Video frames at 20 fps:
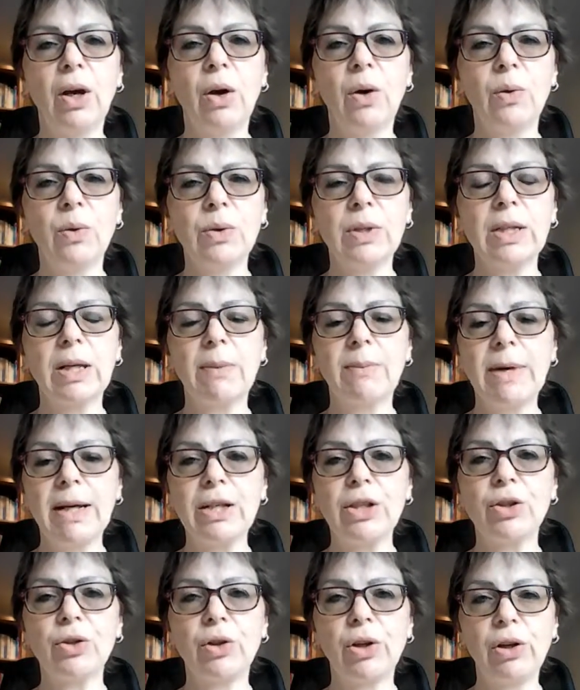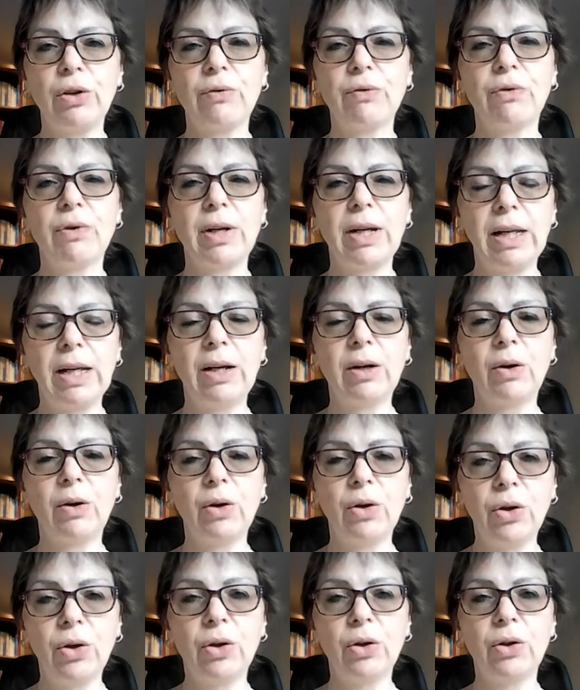Also, make sure you've really got
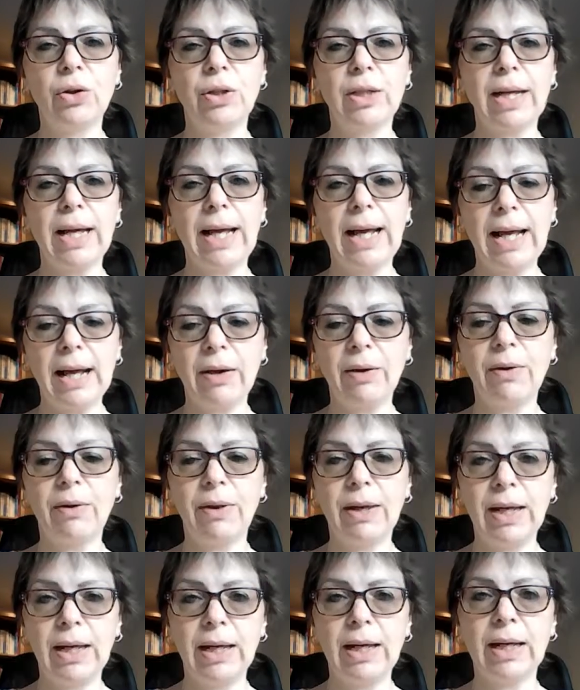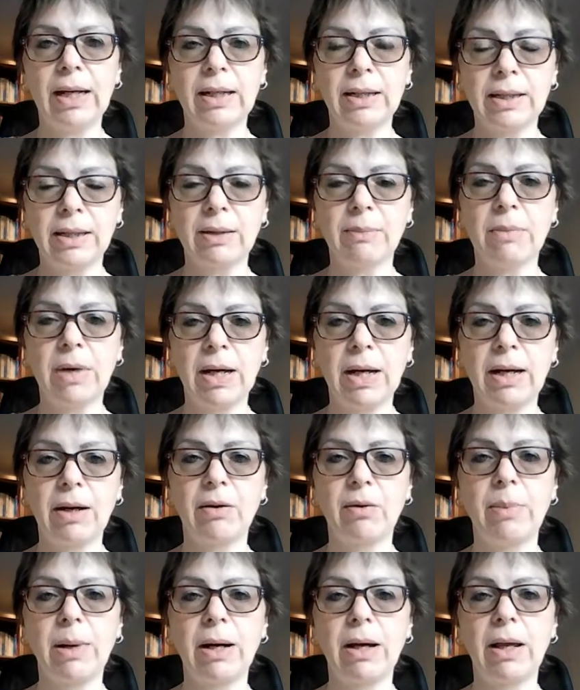a good, healthy gut
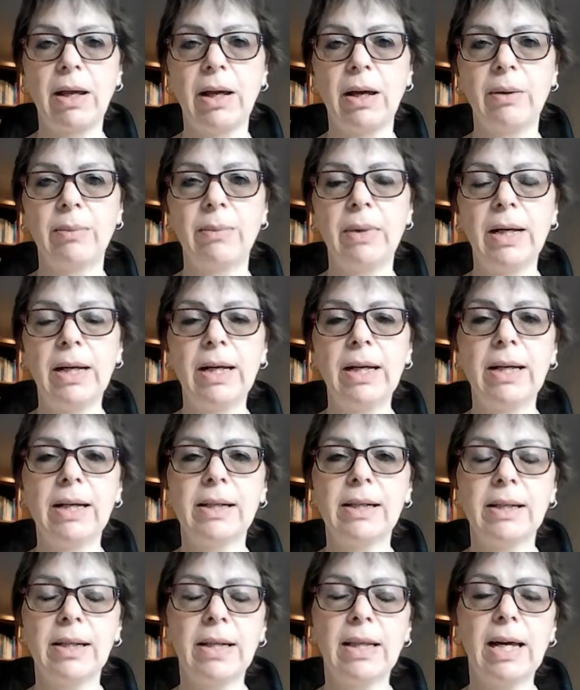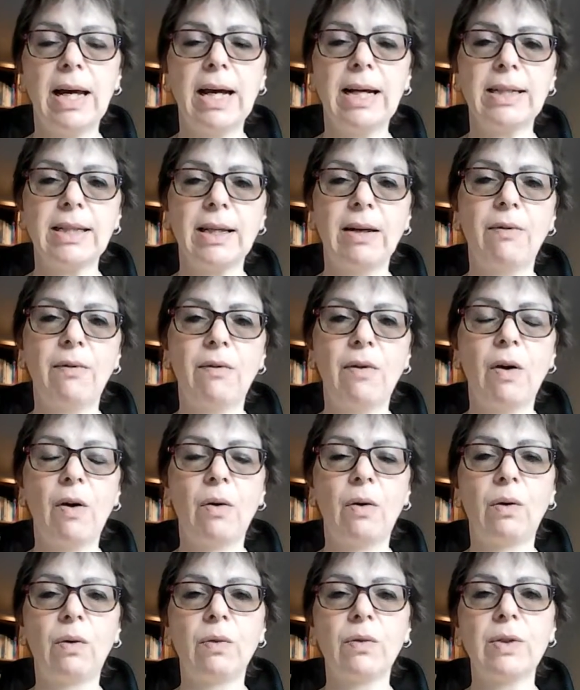microbiome. So that
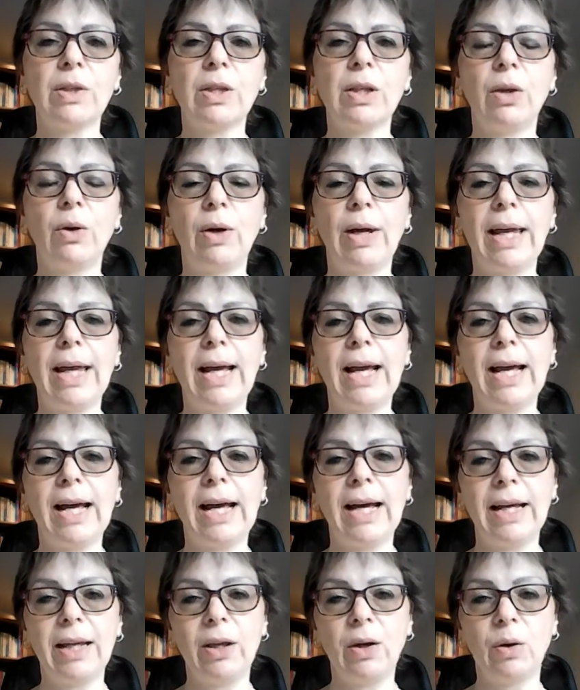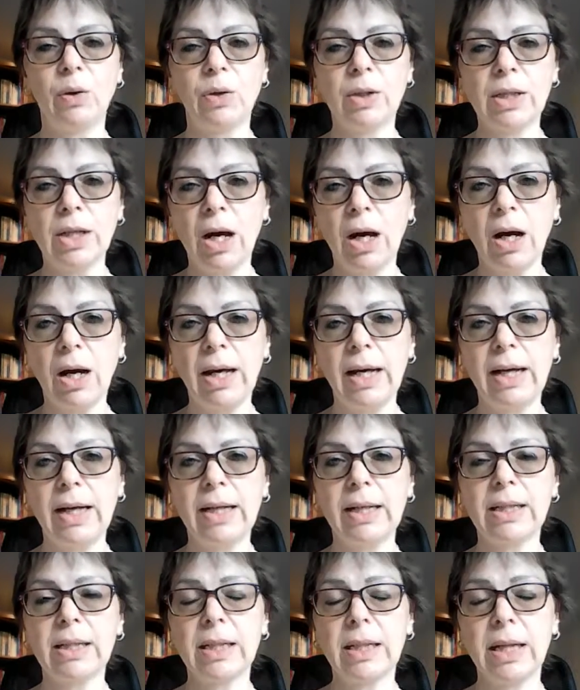involves looking at your
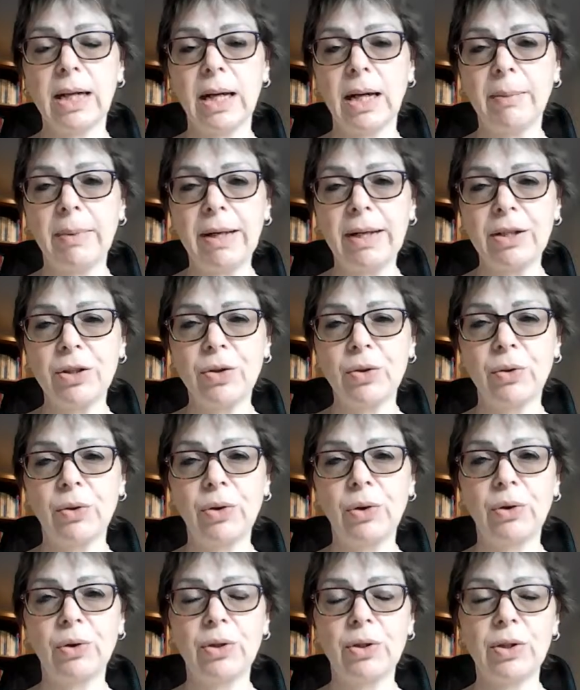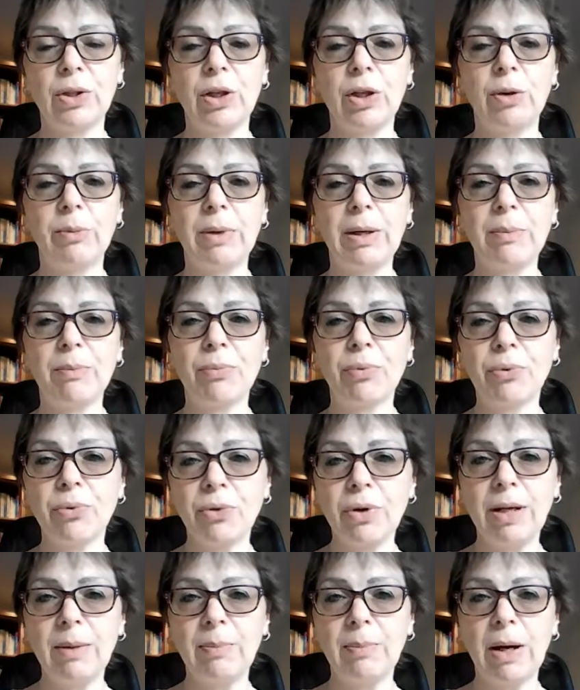diet, make sure you're consuming
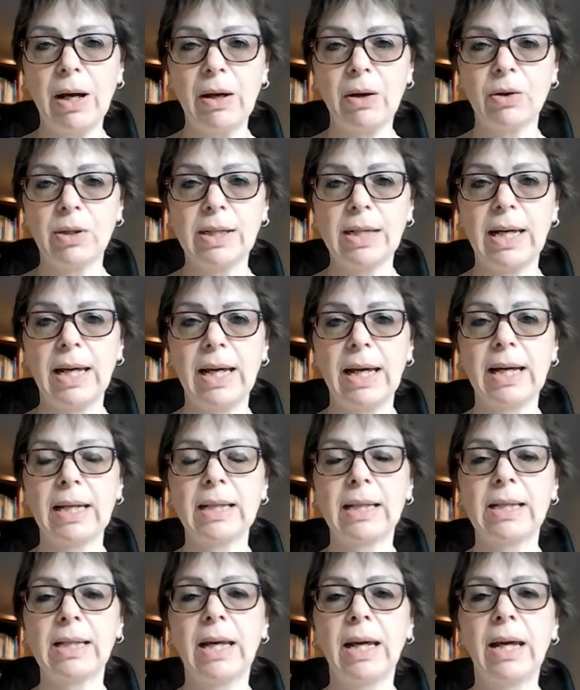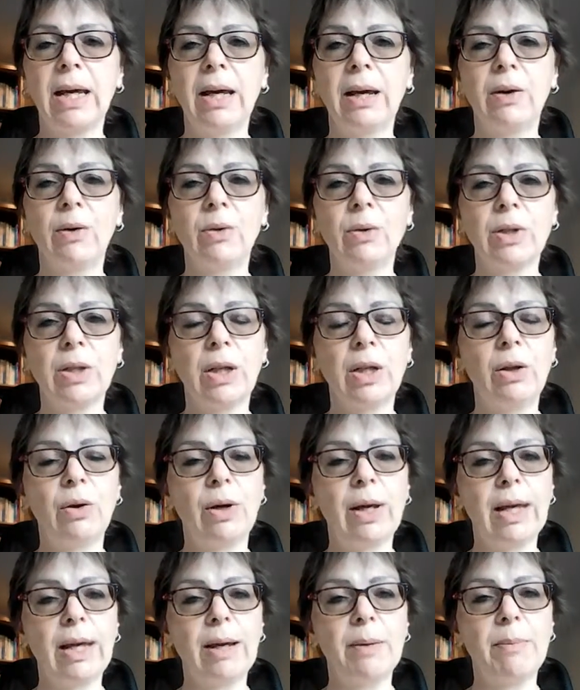prebiotics, also
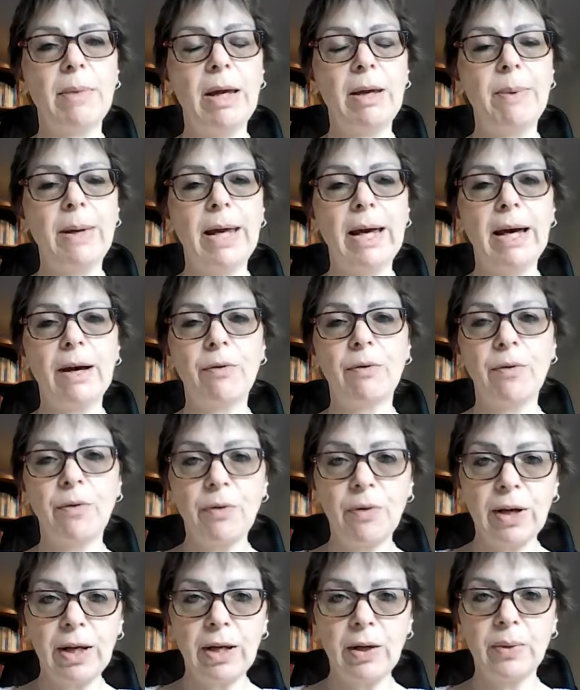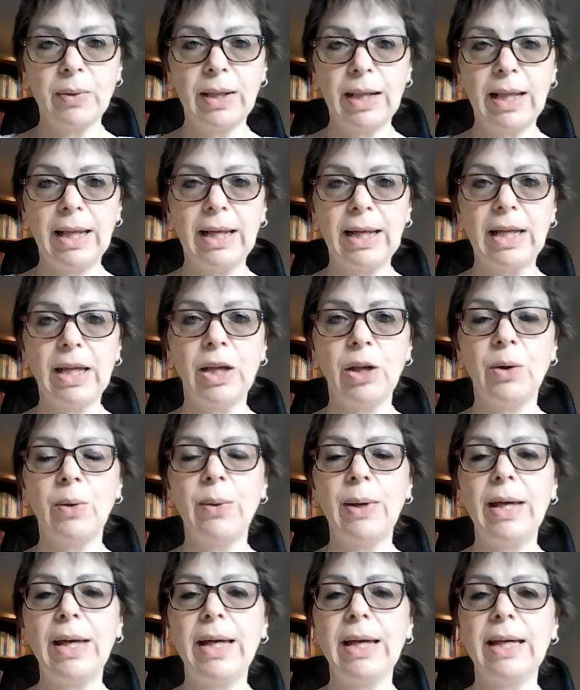looking at maybe how frequently
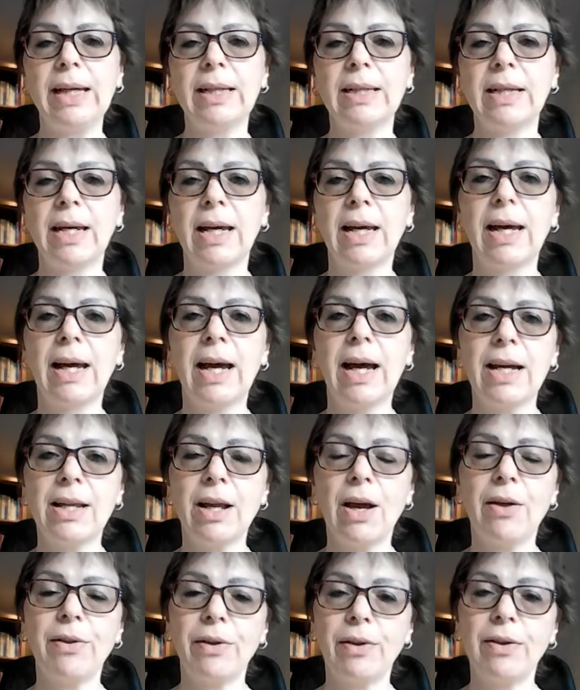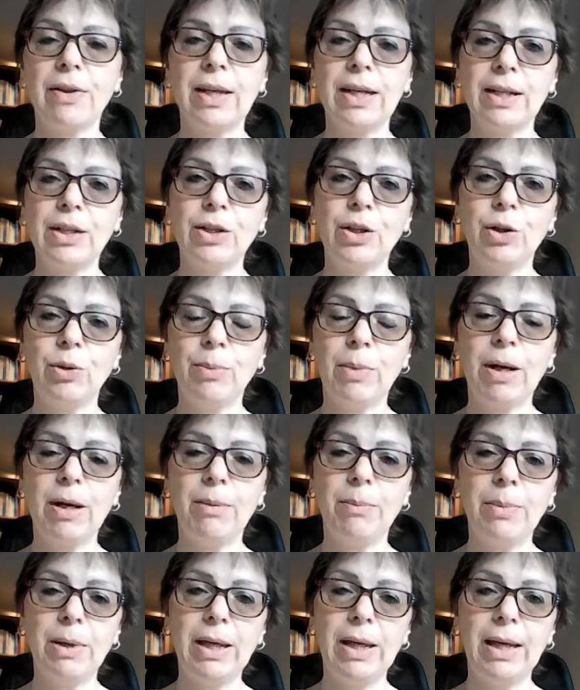you eat and other things you
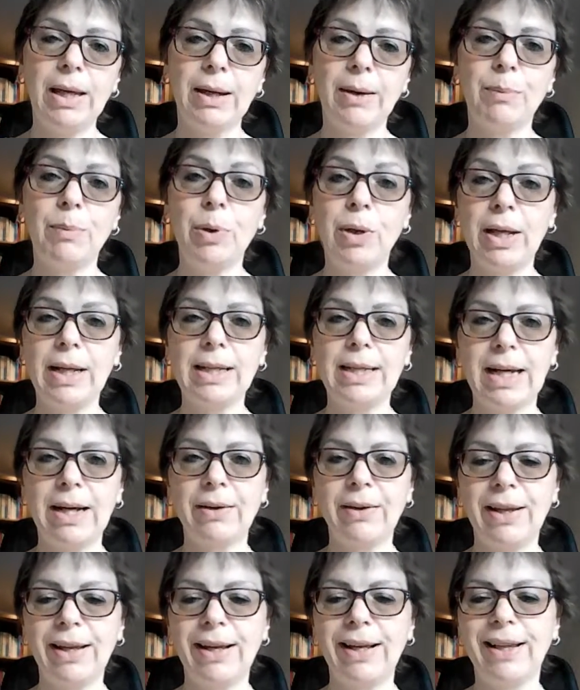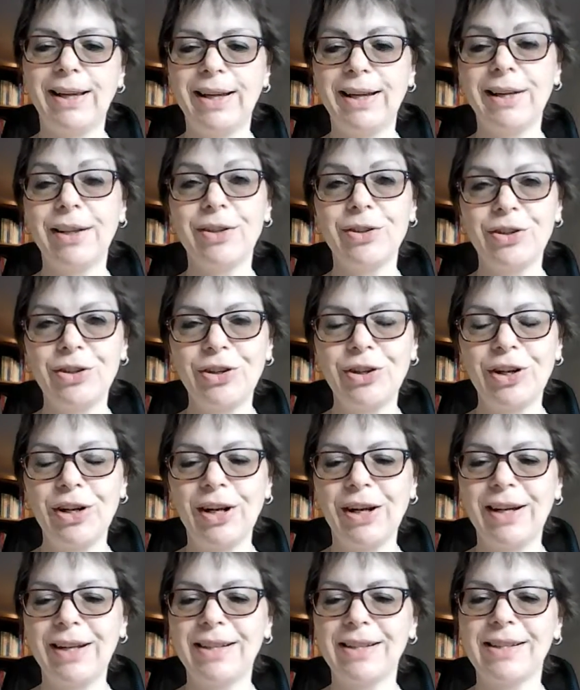might be putting down there like
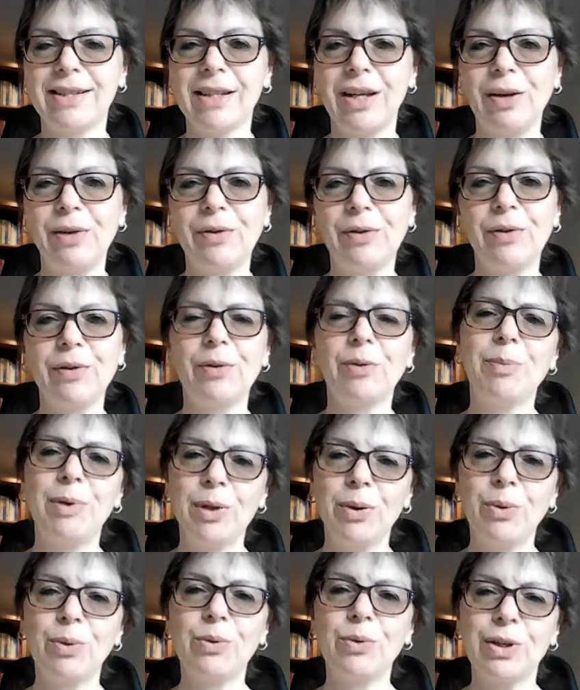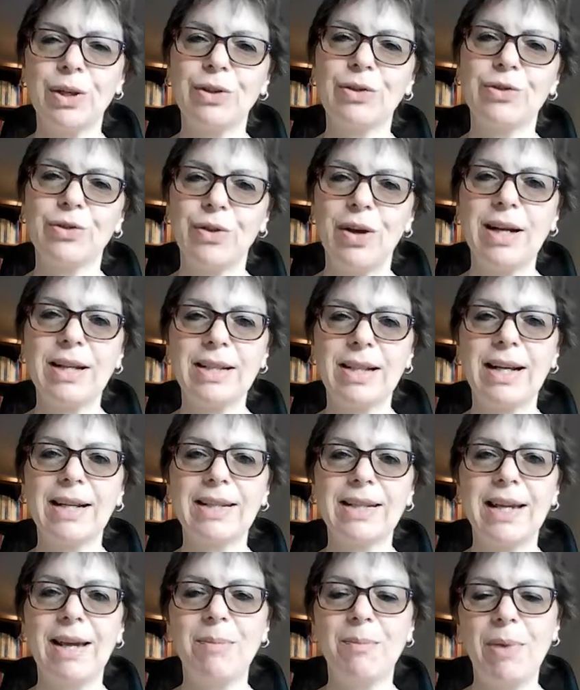sugar and so forth. But also stress
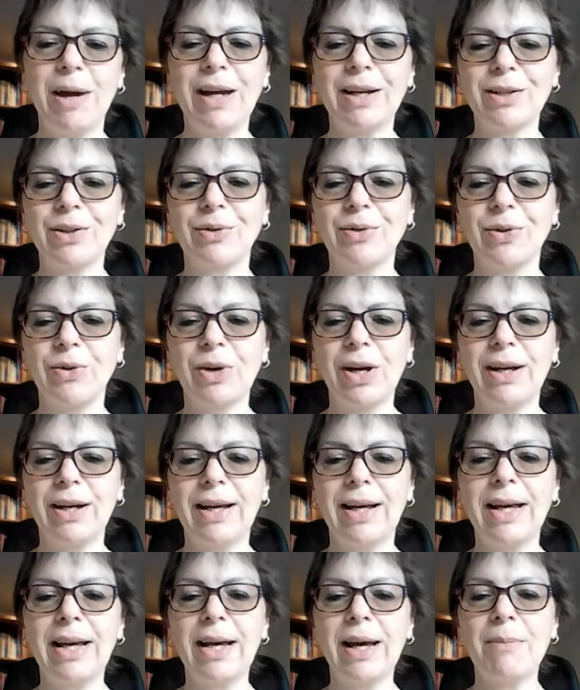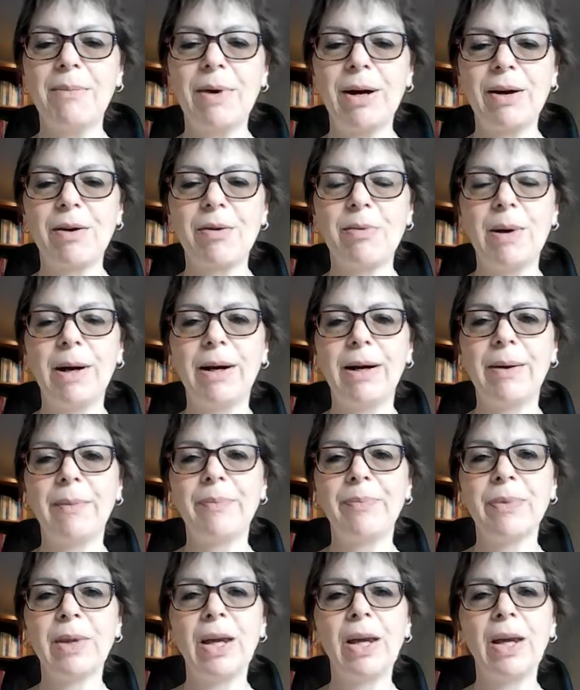has an impact on your gut microbiome.